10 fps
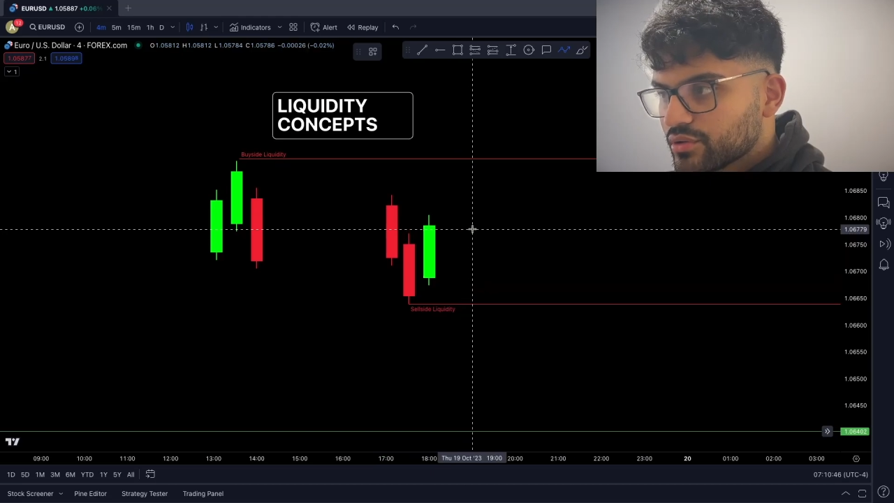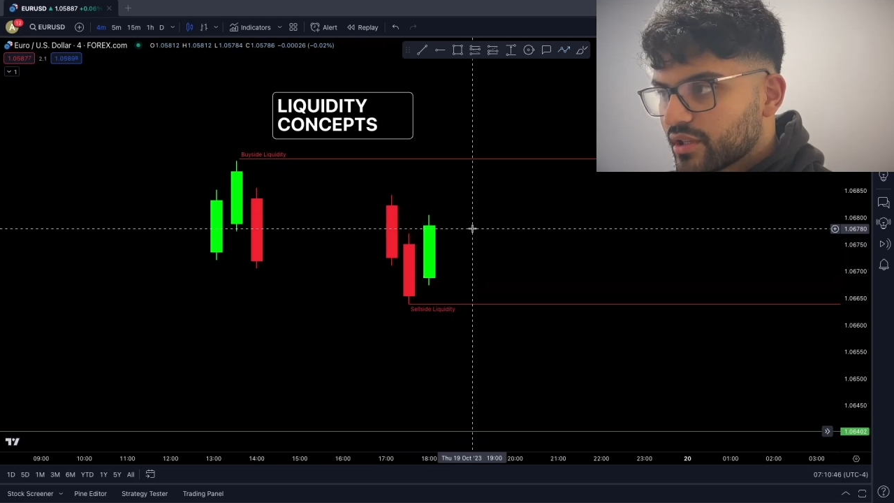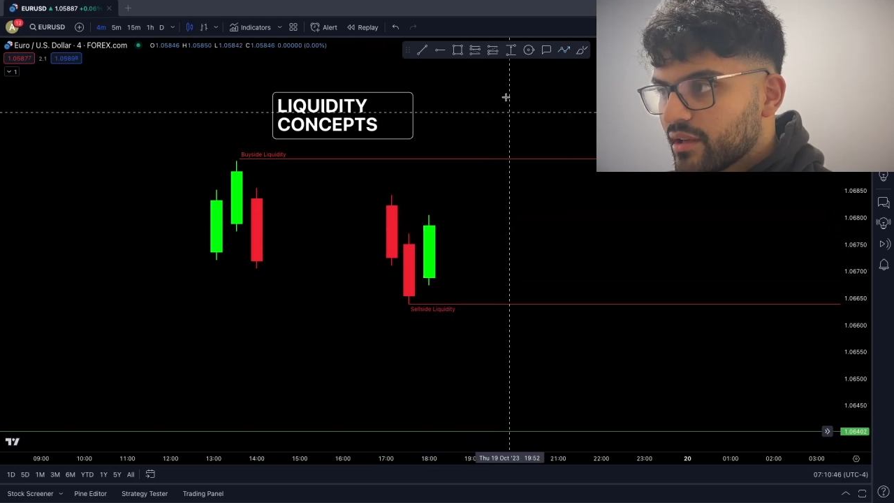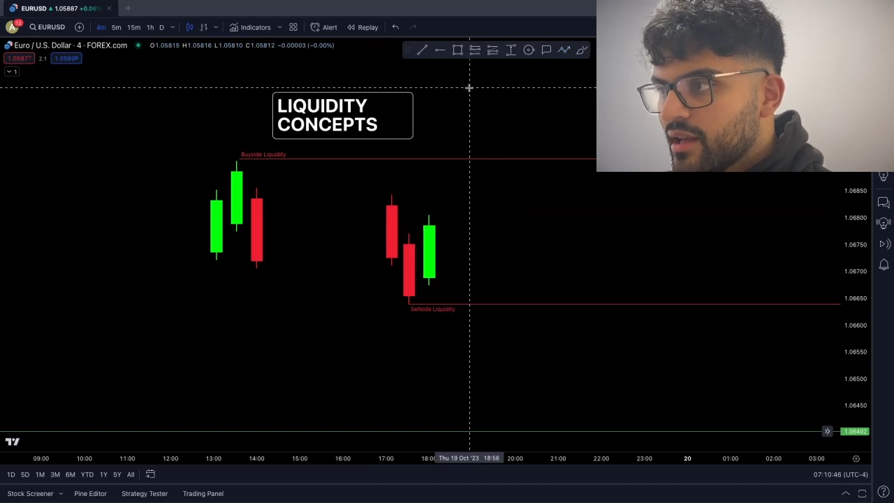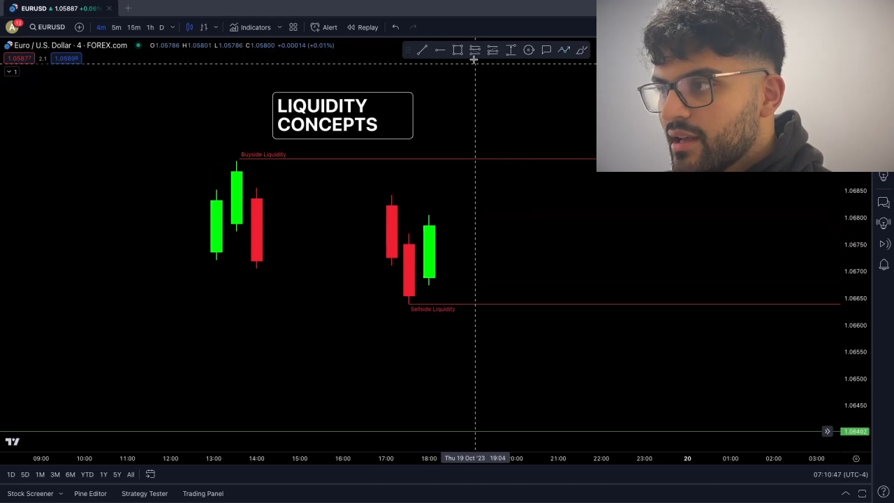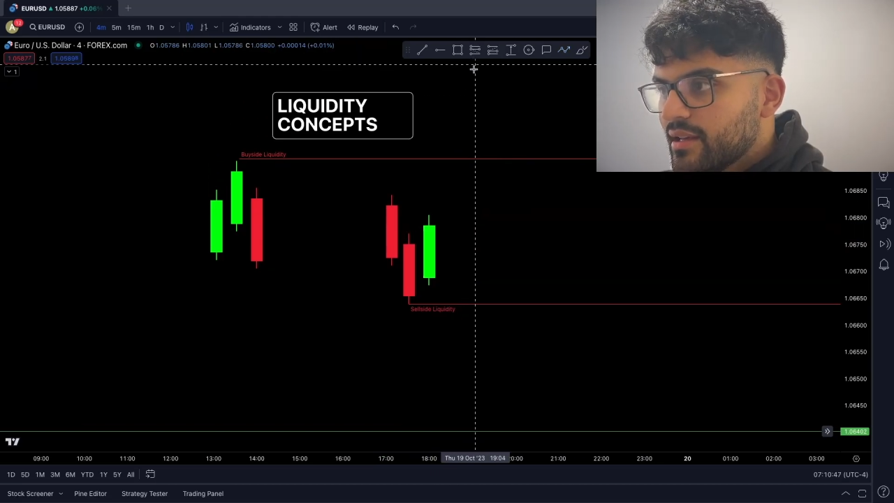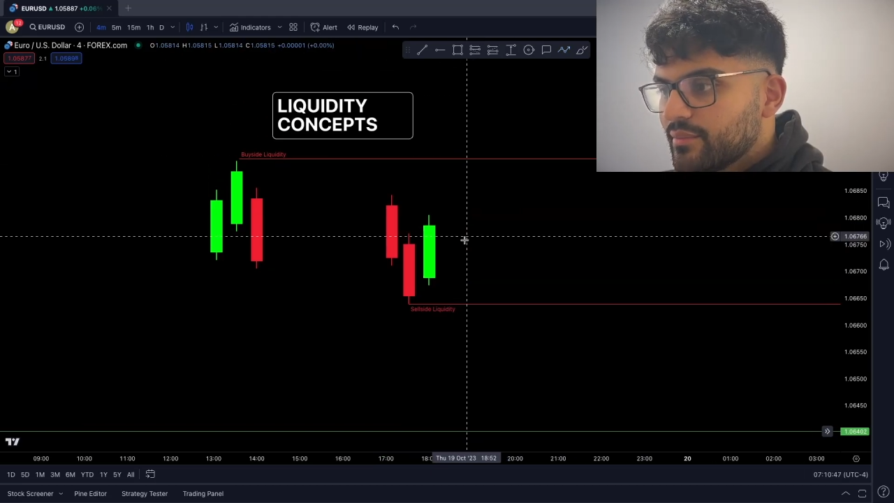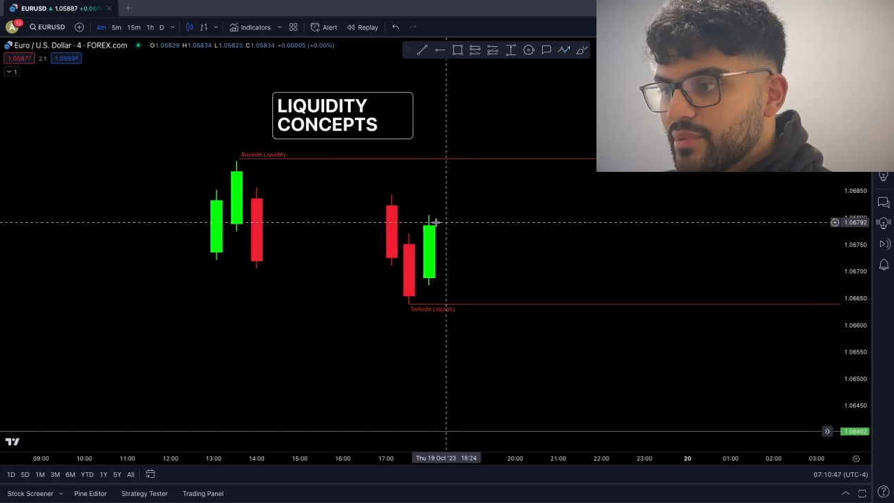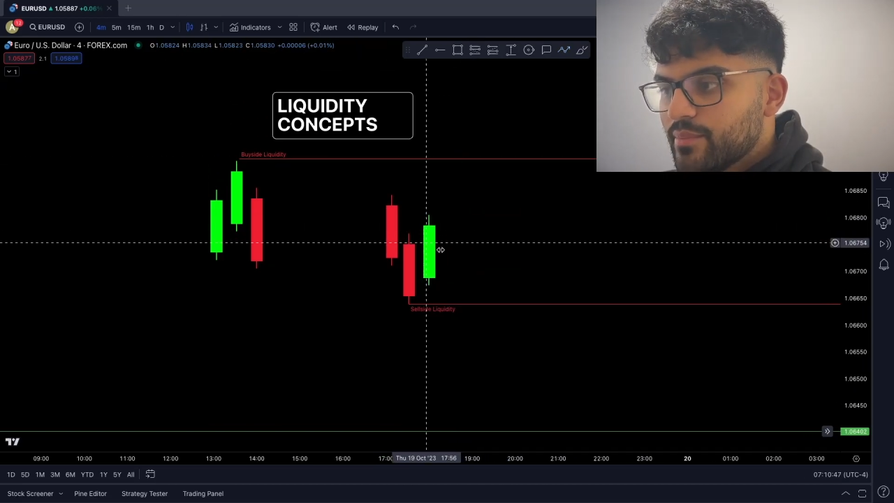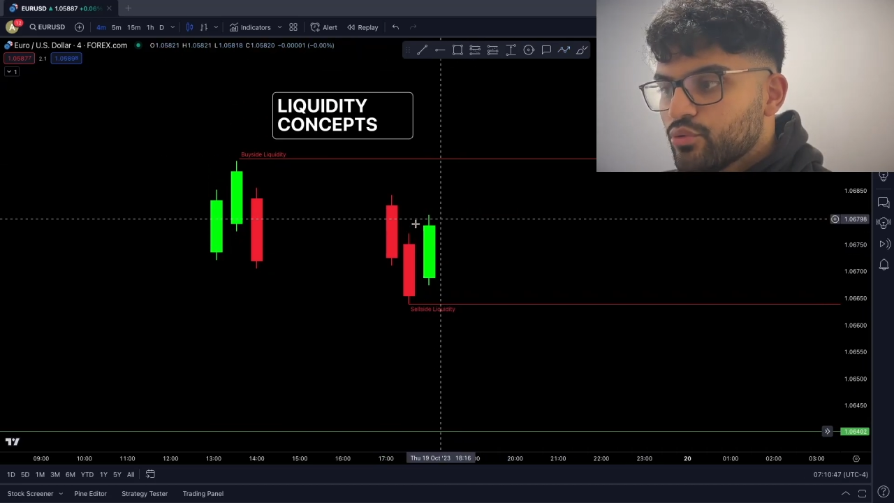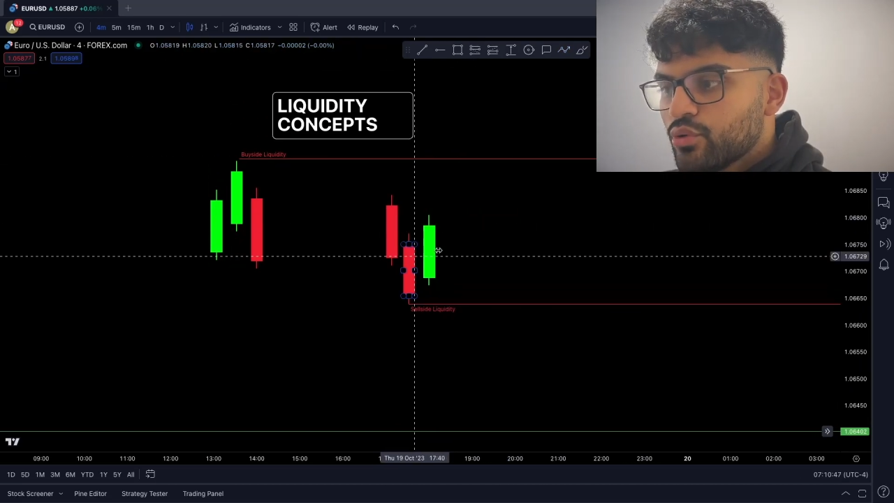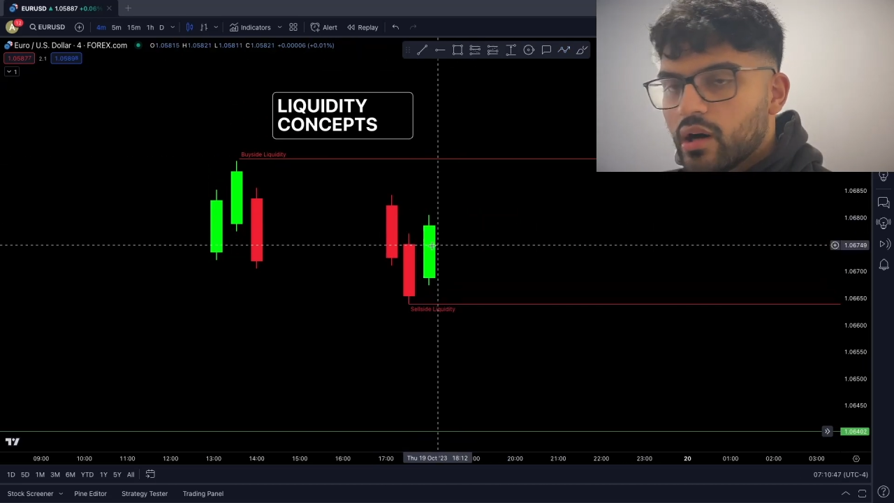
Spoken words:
Okay. People who are